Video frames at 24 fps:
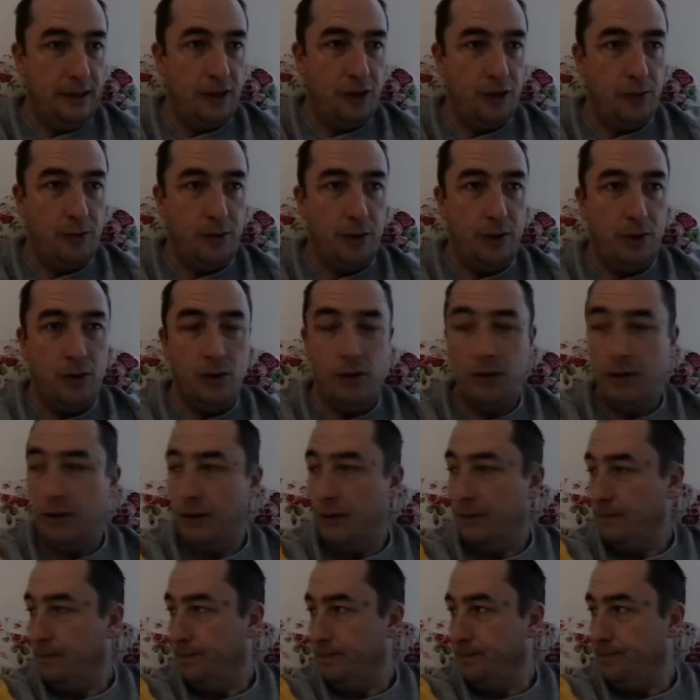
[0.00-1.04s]
should be good.
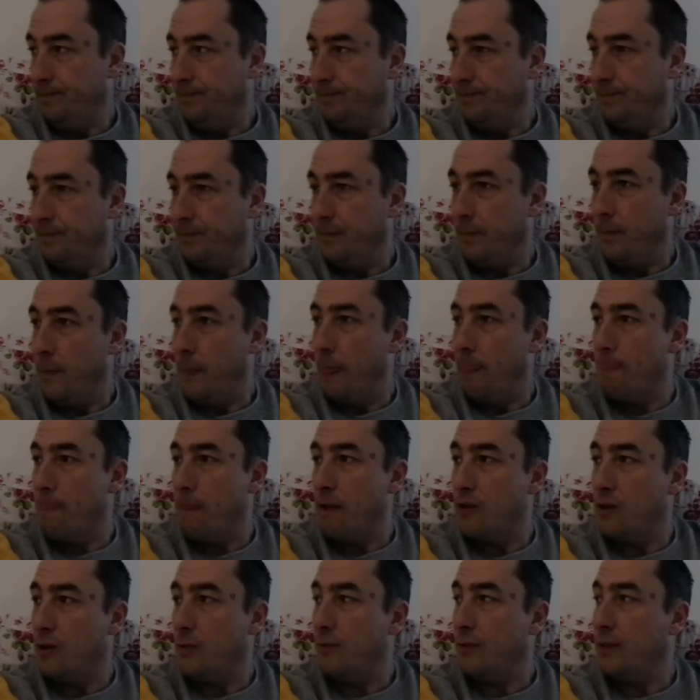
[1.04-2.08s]

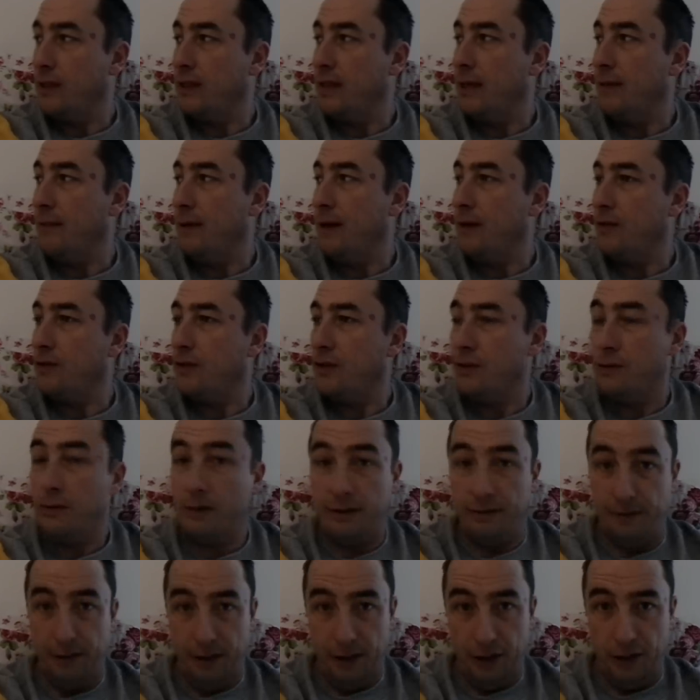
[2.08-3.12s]
So I'll bring them out
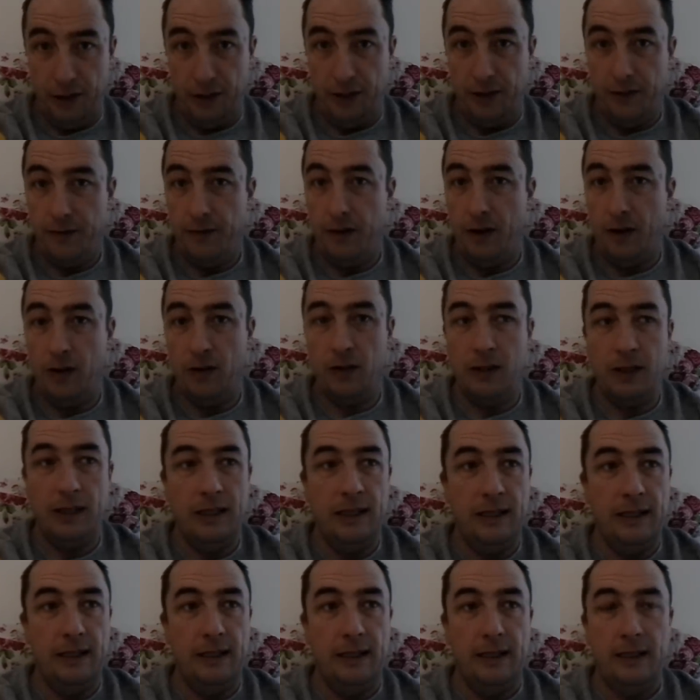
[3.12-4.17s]
when I finish this vlog.
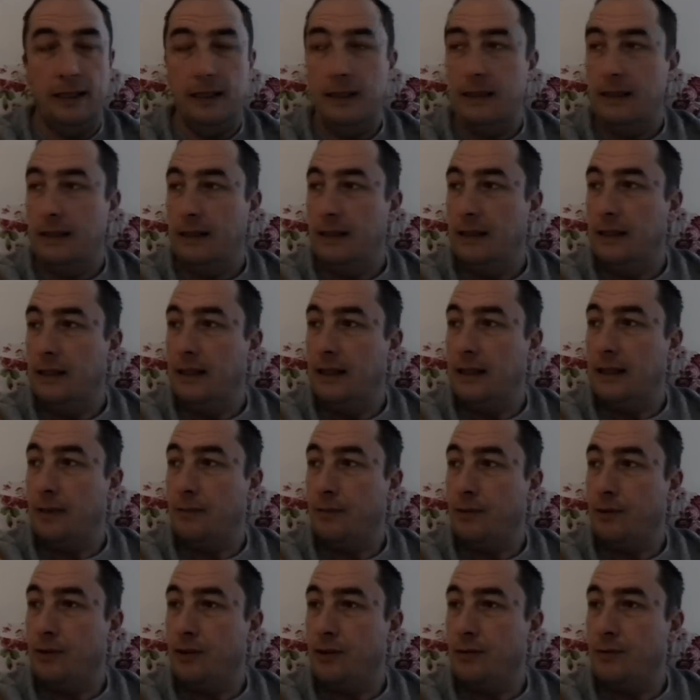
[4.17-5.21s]
And I'll
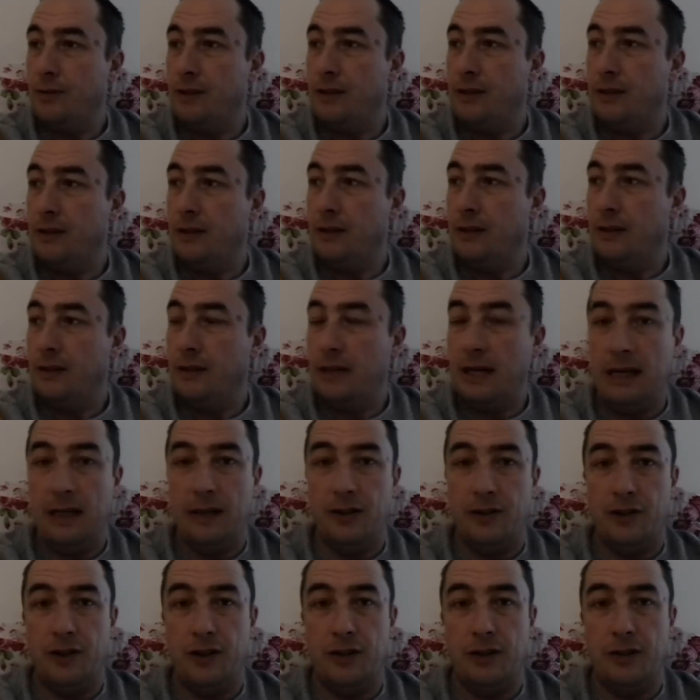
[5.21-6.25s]
put them in the
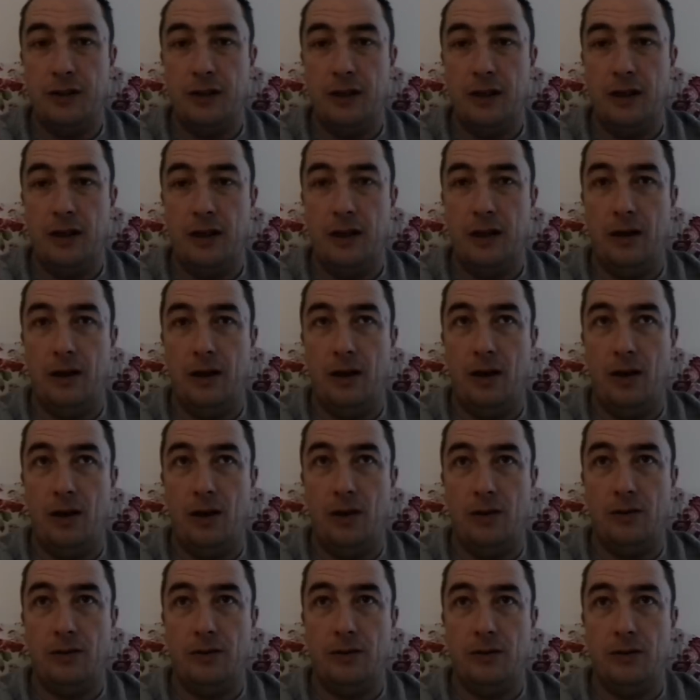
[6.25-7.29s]
halogen
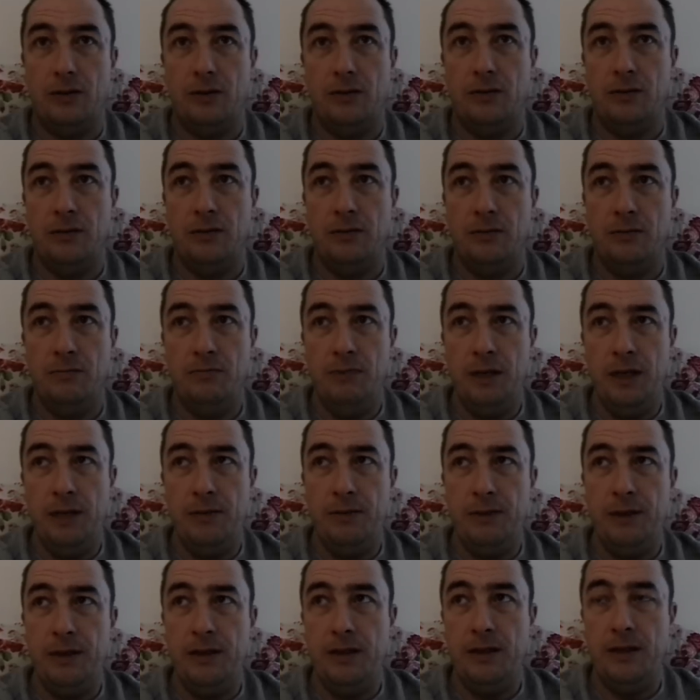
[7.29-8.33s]
on
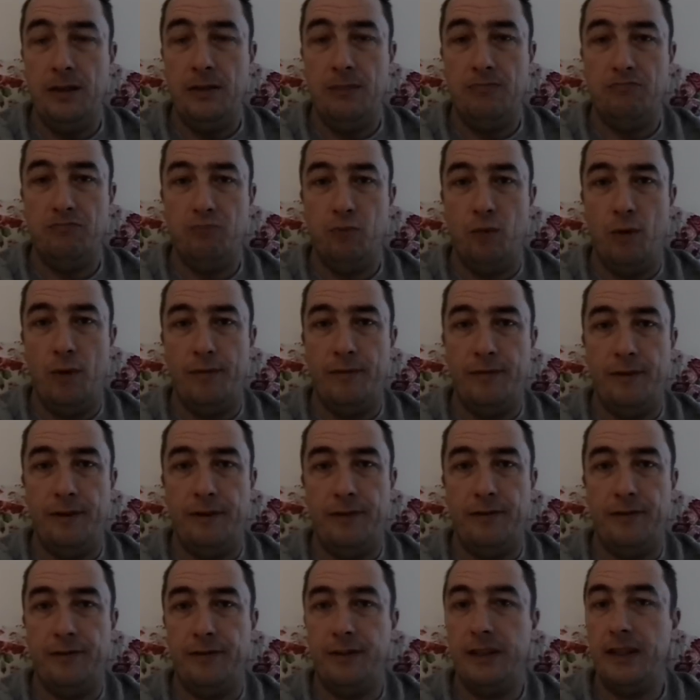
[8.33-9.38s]
maybe
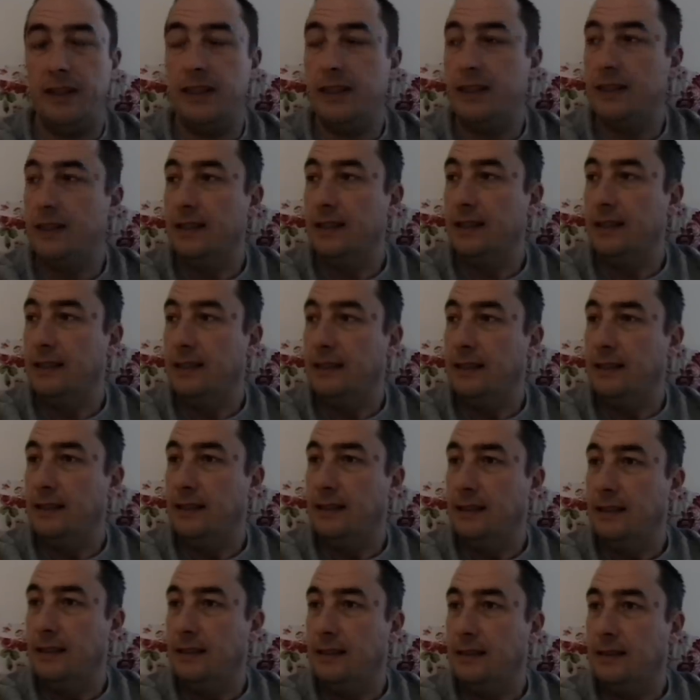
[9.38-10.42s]
150
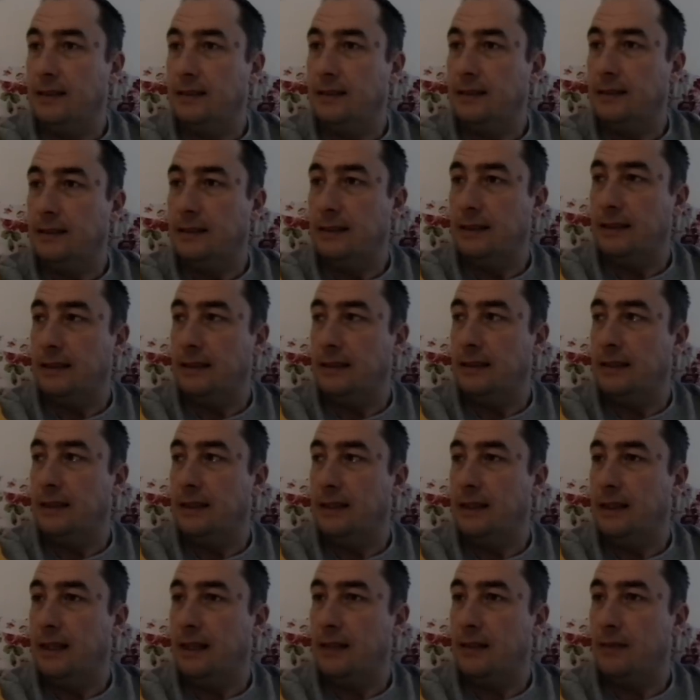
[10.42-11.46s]

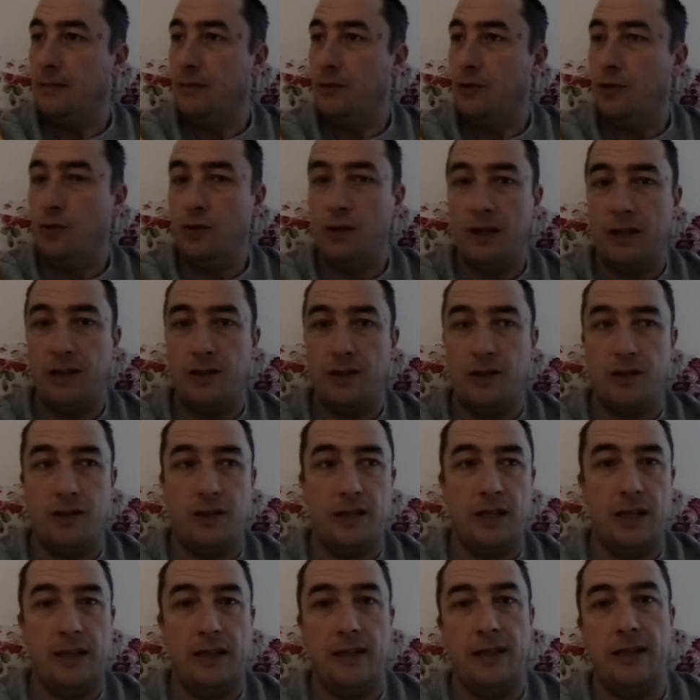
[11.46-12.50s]
and let them do nice and
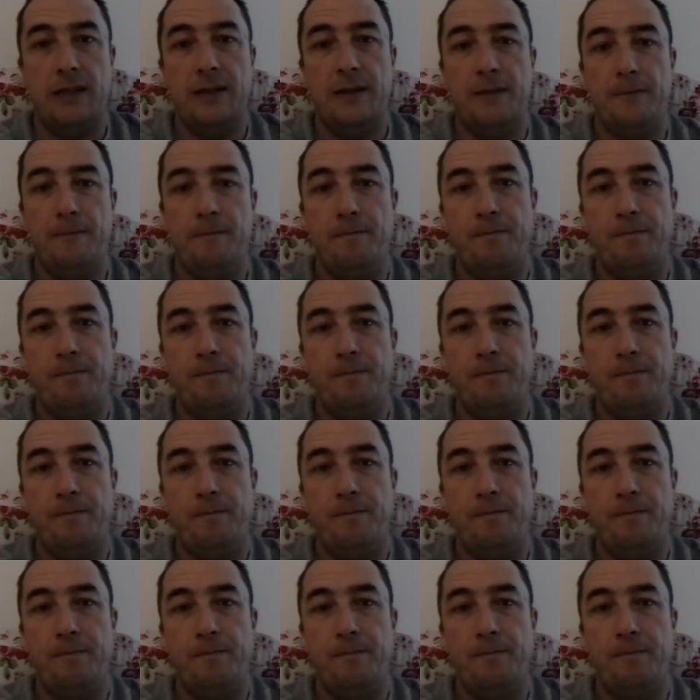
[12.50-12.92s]
steady.